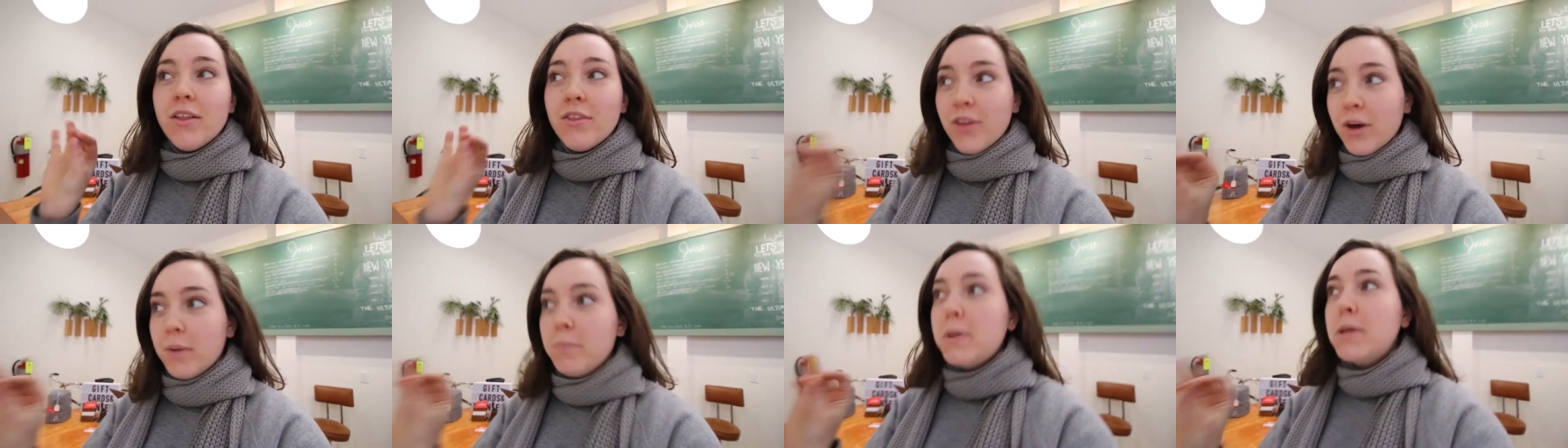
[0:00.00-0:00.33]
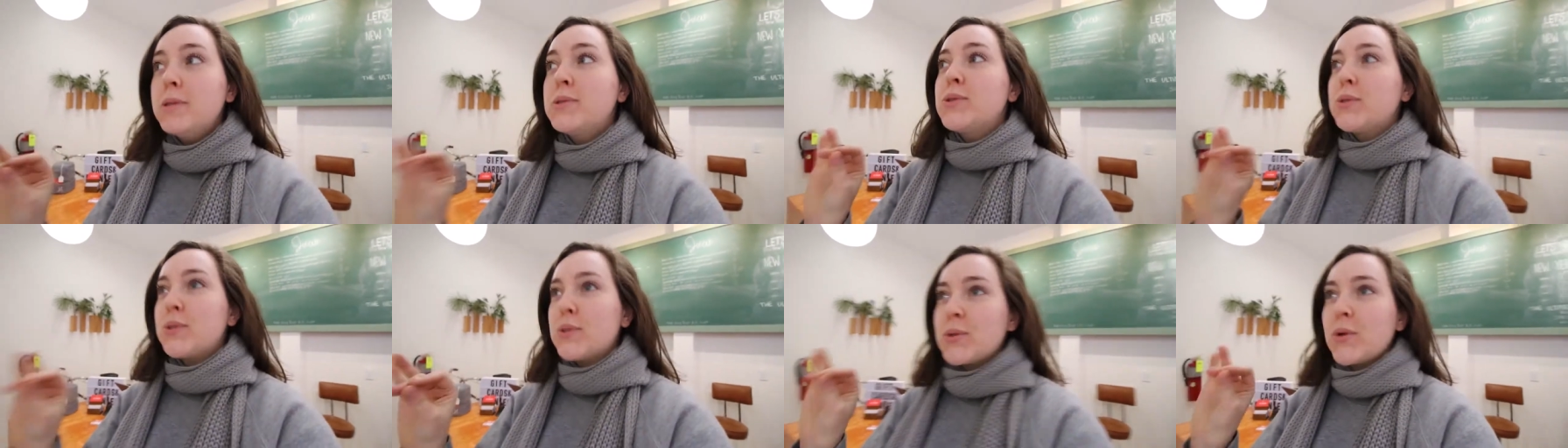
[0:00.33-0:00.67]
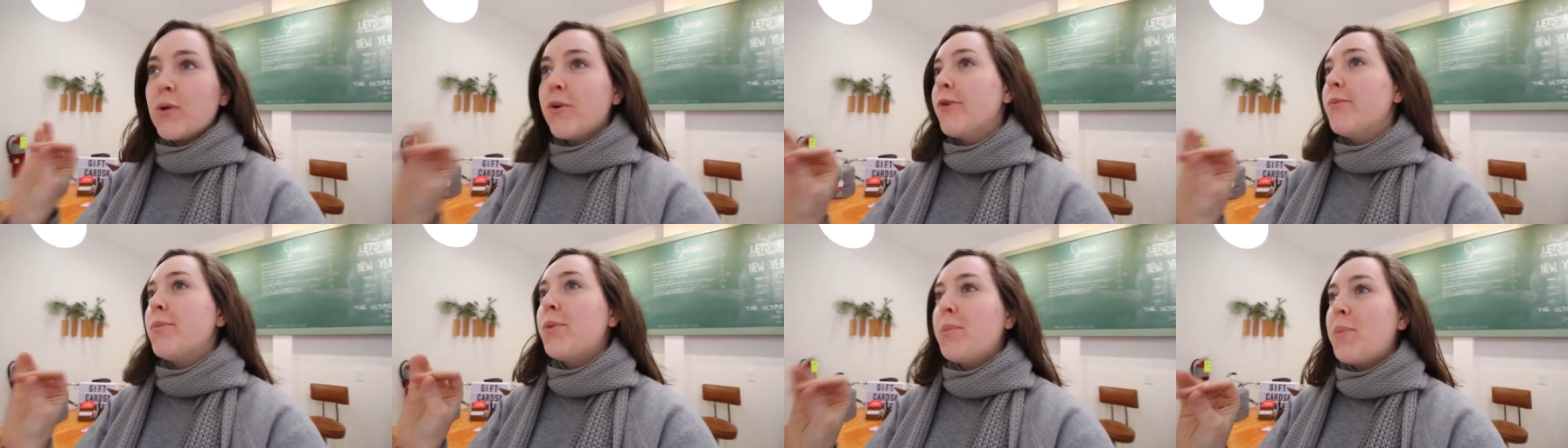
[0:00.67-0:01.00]
The most
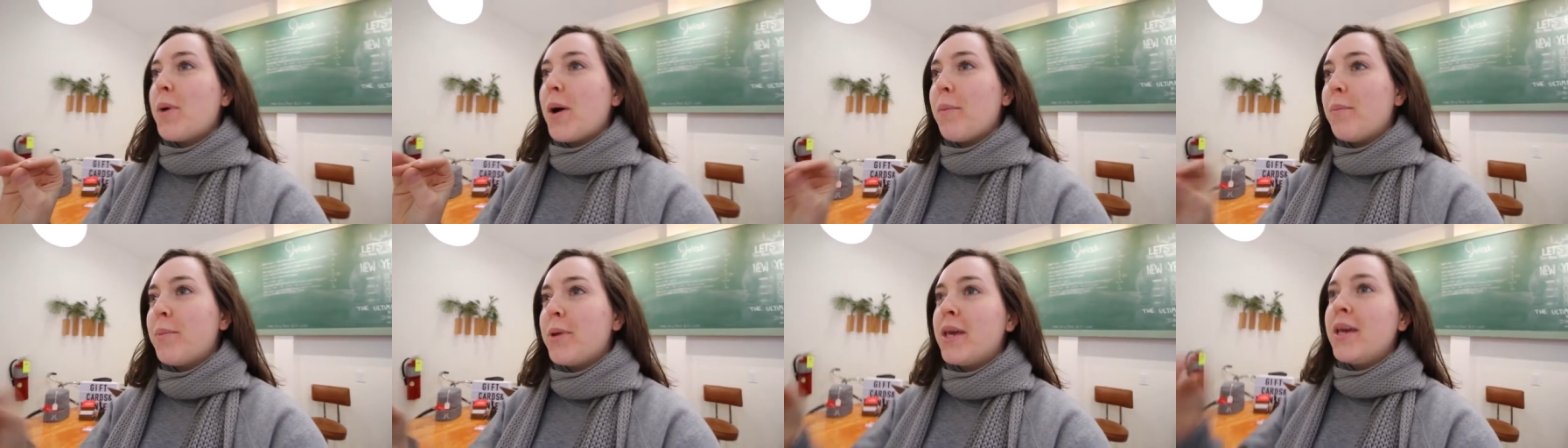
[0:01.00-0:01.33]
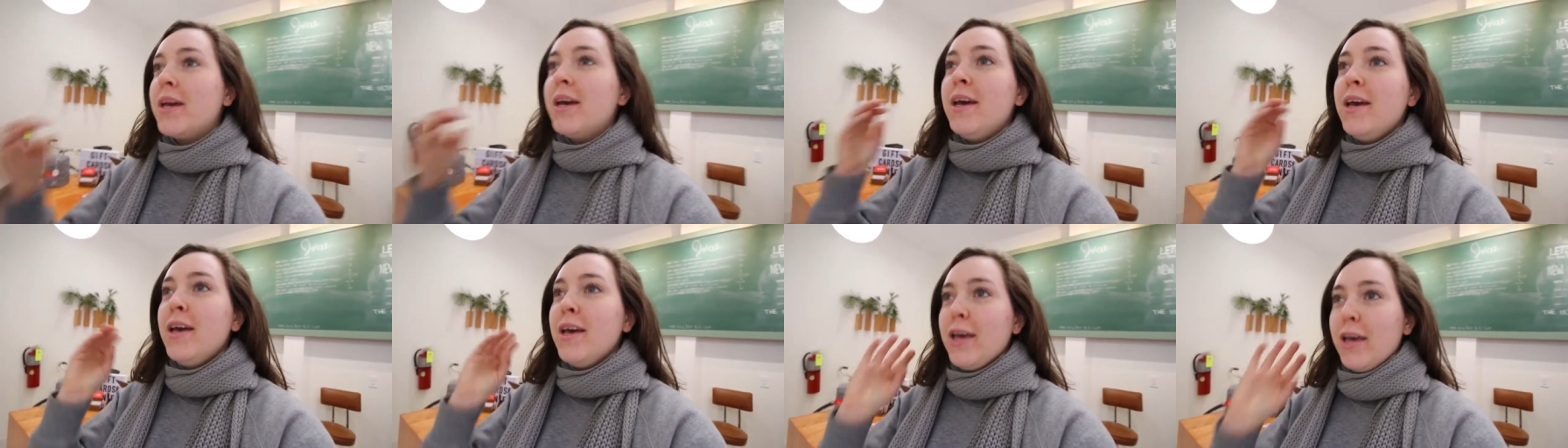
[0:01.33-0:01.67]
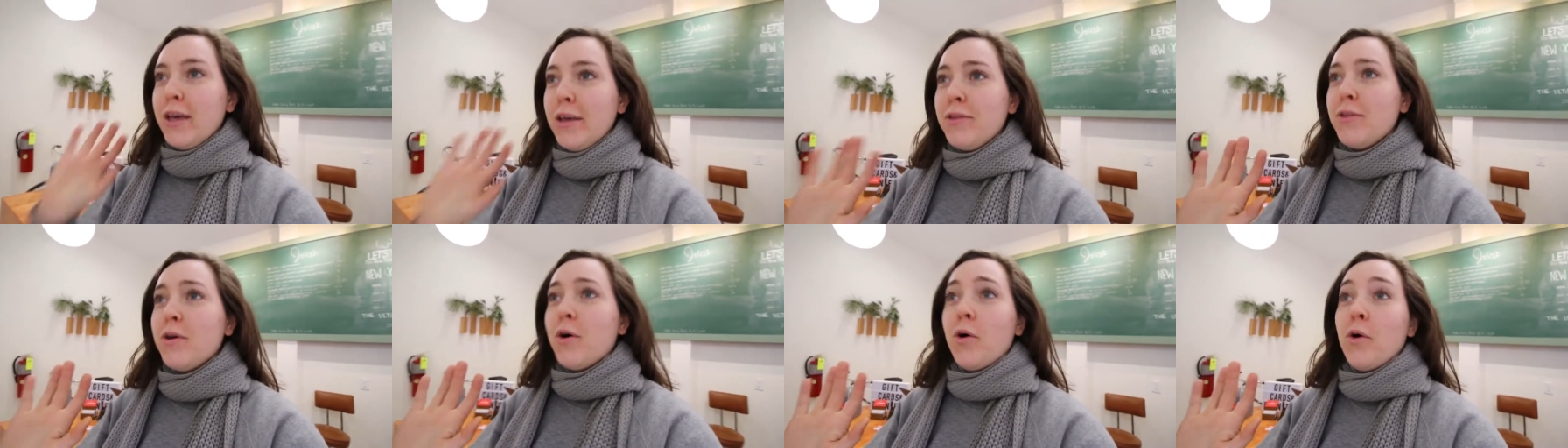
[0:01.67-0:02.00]
adorable puppy
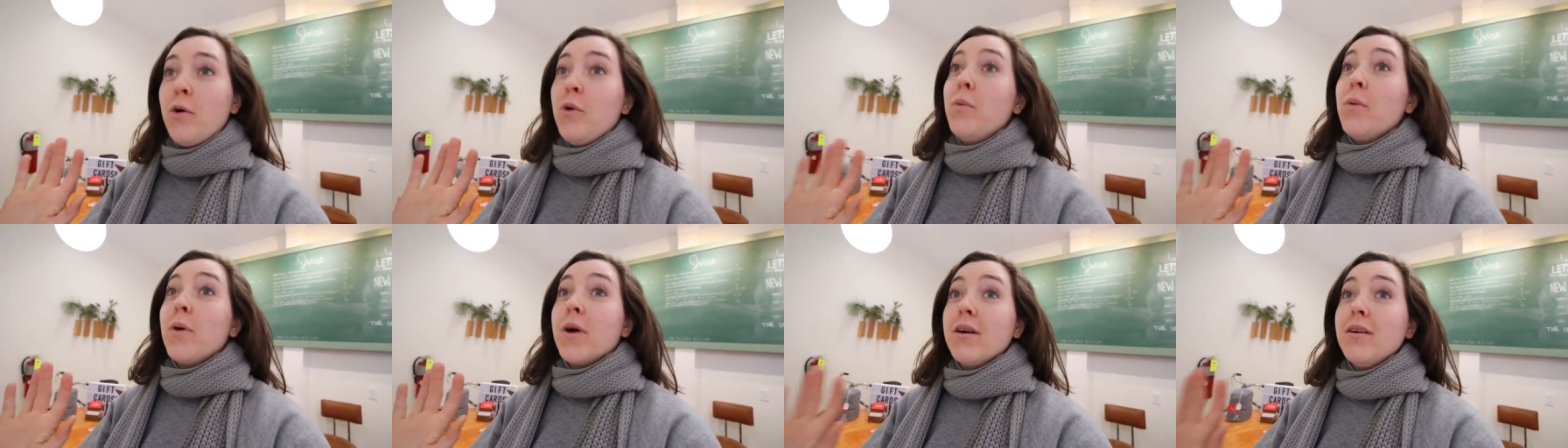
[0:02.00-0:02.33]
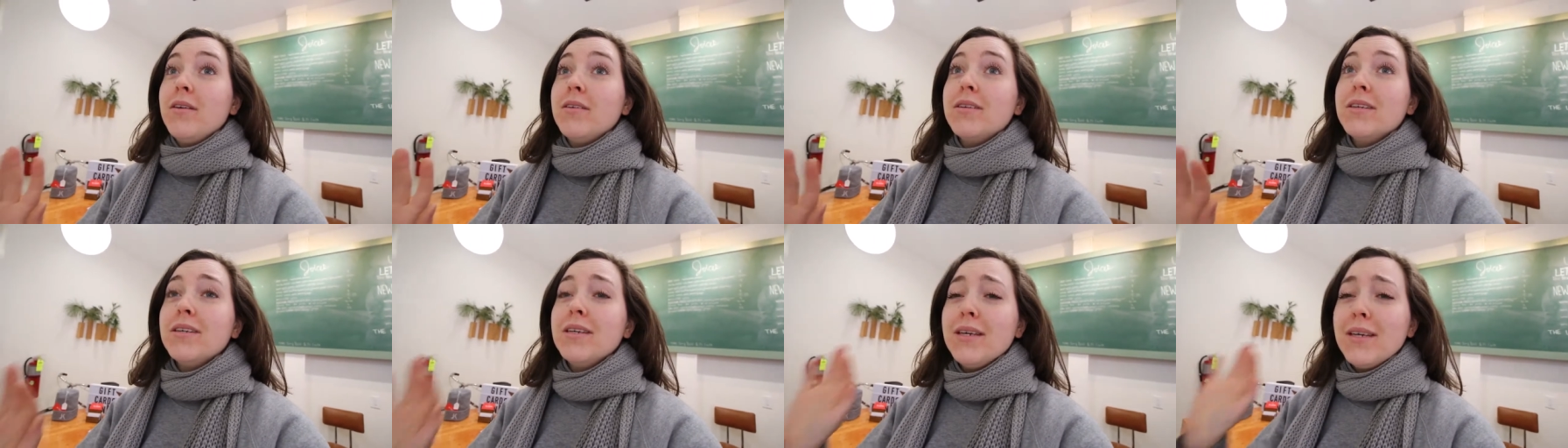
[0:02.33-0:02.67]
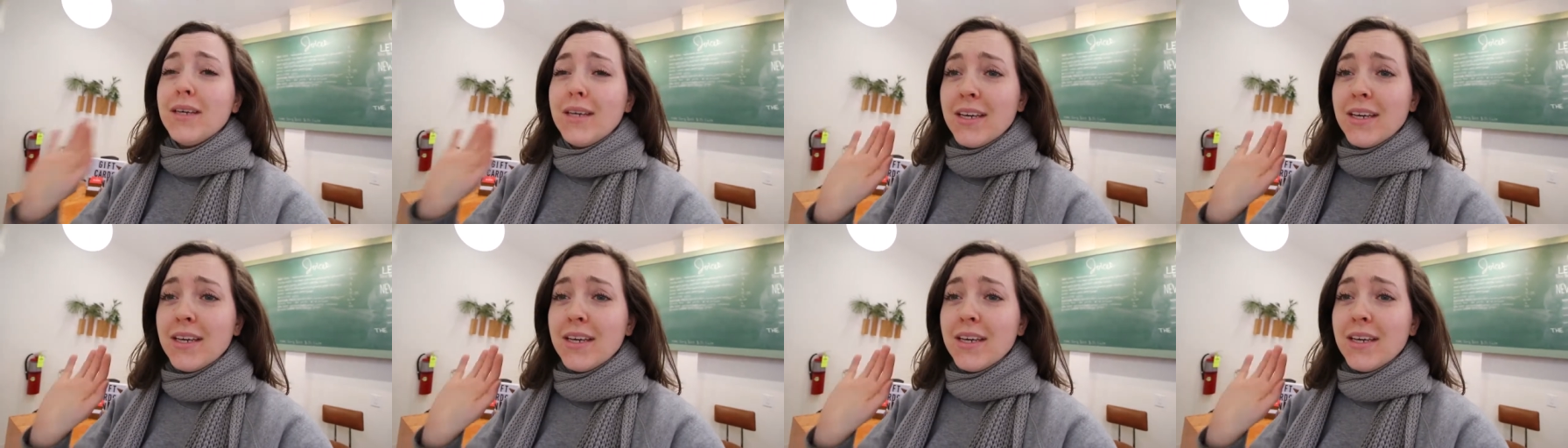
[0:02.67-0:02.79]
in the whole world.